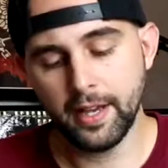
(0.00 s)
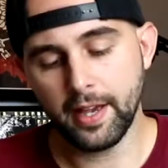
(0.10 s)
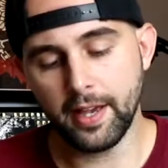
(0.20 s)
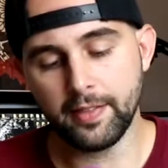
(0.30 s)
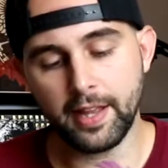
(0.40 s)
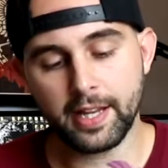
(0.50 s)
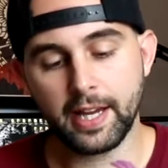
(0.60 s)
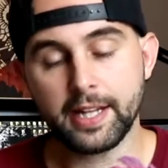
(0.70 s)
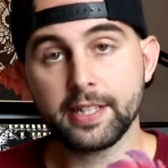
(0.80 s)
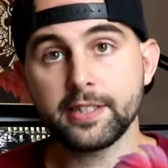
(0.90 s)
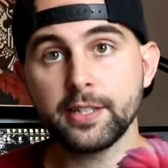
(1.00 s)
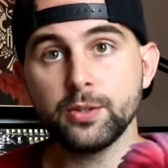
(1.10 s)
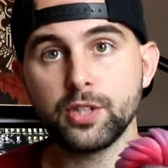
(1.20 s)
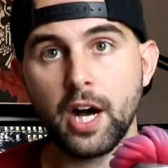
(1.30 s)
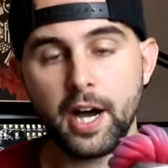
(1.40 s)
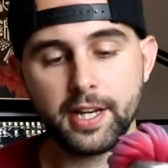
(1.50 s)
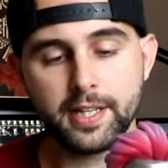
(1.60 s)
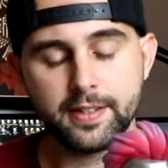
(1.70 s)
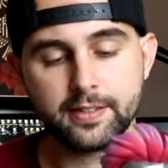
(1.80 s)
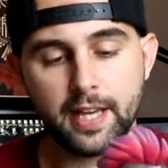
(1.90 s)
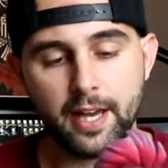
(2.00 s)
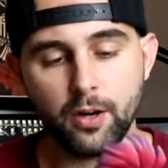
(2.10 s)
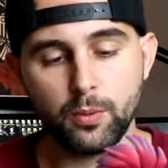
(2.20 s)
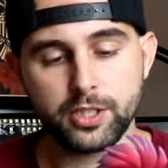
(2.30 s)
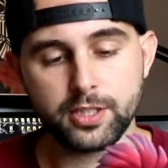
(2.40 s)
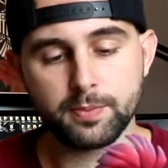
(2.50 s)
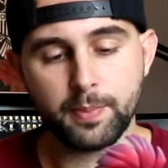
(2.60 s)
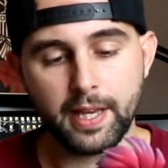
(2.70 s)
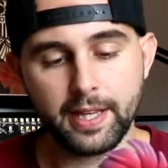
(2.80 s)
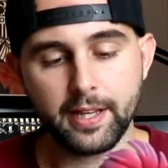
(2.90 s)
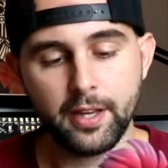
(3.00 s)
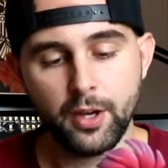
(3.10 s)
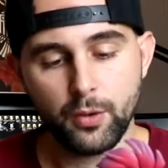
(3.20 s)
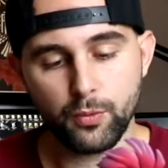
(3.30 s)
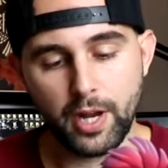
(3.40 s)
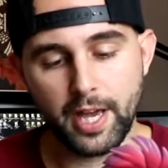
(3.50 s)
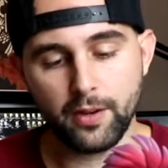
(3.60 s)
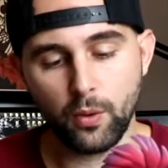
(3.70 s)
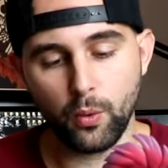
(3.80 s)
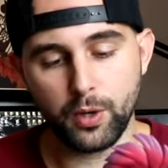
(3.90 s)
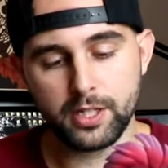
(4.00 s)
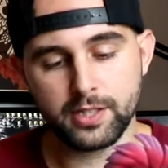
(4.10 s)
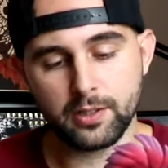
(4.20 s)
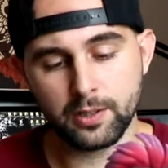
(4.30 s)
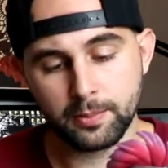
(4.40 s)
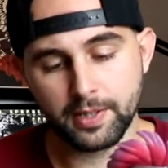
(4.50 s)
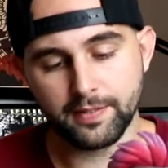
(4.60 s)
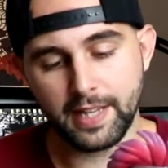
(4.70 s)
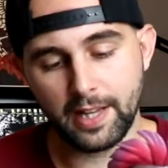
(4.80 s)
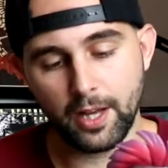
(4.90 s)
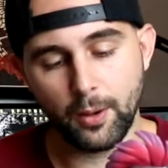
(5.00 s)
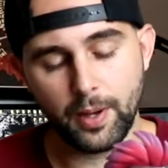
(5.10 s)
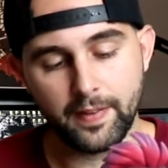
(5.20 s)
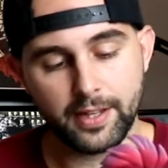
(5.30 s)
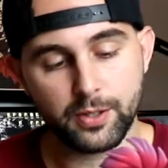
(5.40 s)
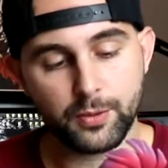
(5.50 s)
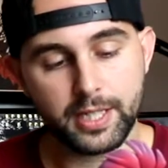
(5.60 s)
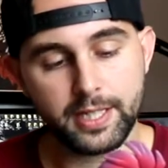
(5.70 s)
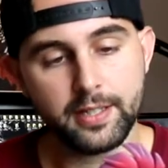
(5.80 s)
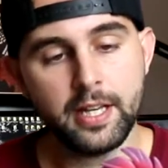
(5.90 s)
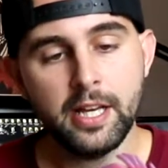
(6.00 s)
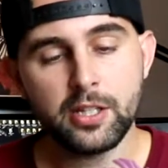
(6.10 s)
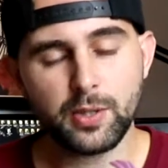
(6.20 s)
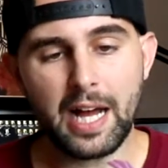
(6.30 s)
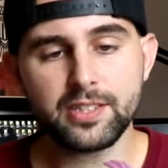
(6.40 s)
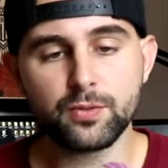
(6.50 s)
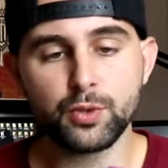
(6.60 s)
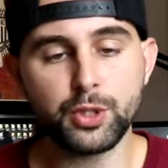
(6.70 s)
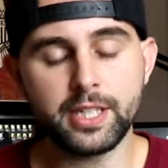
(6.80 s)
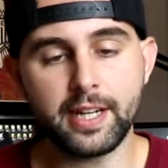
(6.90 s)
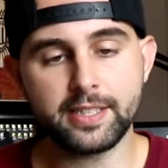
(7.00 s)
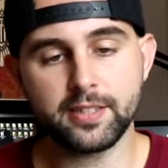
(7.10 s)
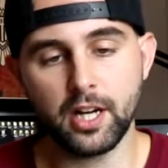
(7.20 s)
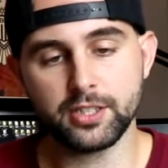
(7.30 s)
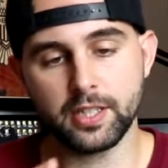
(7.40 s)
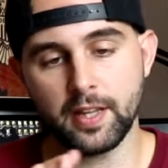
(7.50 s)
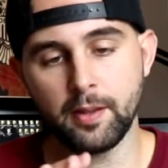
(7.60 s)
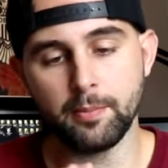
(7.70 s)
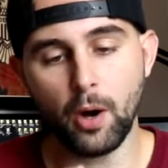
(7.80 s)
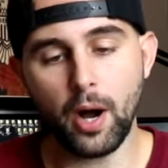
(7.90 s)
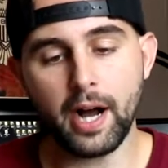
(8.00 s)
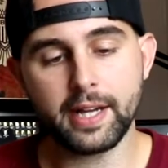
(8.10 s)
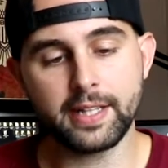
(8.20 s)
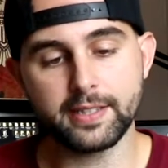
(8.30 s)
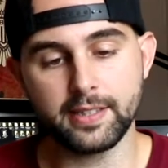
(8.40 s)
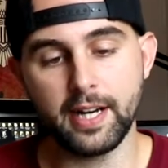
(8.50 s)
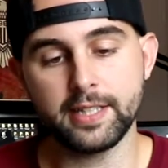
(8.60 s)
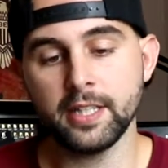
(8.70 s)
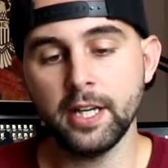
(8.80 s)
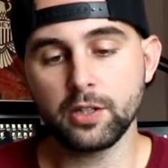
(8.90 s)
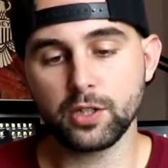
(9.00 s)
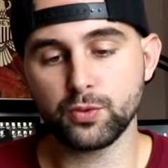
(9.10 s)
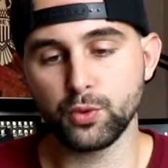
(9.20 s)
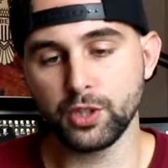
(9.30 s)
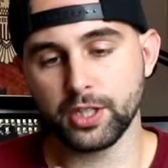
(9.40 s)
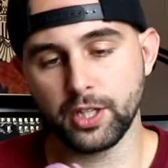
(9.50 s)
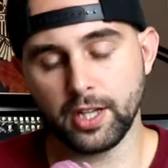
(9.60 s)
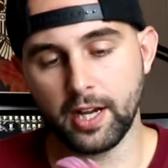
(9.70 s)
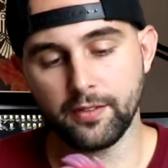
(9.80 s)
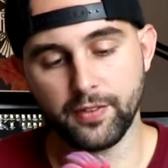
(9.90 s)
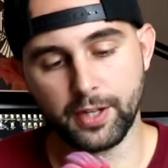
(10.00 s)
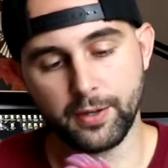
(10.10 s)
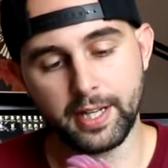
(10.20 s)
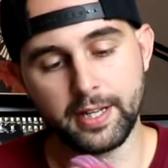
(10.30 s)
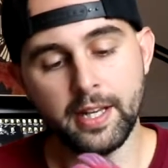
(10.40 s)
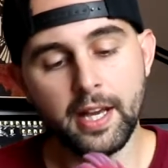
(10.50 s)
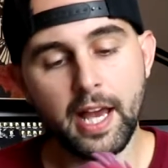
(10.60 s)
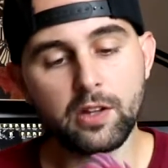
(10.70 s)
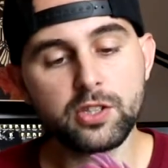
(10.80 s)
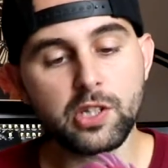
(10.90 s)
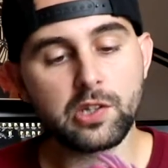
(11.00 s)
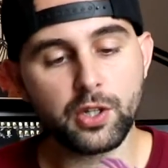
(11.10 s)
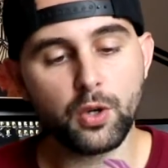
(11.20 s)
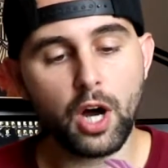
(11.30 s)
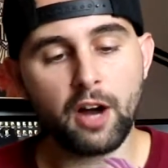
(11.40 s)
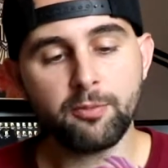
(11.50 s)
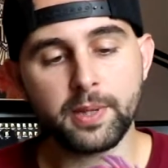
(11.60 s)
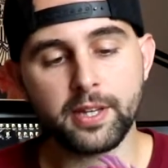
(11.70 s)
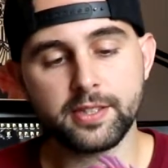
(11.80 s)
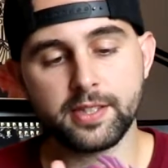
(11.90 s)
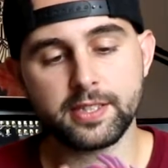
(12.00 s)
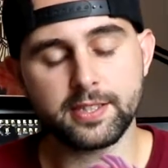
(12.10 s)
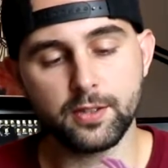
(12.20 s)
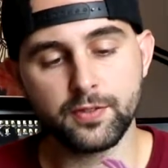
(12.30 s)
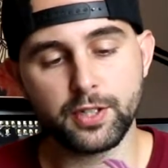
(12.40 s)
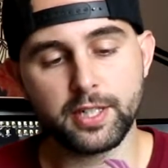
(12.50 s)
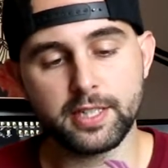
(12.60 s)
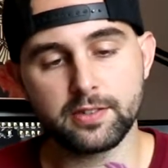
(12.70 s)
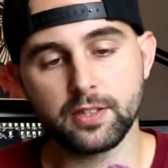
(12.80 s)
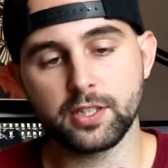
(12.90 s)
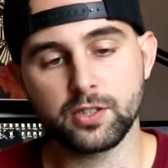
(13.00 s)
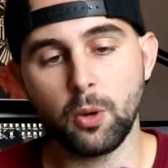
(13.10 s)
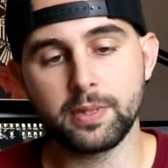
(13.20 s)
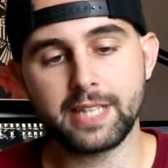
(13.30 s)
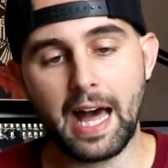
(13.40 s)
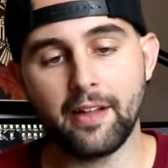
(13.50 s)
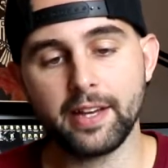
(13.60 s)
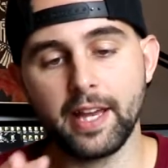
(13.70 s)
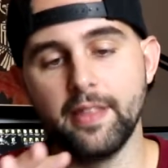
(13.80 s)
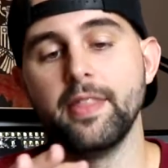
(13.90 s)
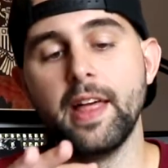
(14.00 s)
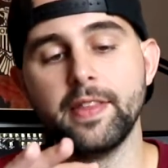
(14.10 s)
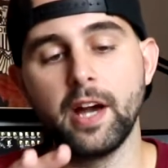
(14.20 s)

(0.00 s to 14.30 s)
and then it kind of continues on in the tail, which is pink, red, orange, a little bit of yellow, and then green. So it has a really nice touch, and then the mohawk is nice. Looks really good on the figurine. It looks a little off because the silver looks so metallic, and then the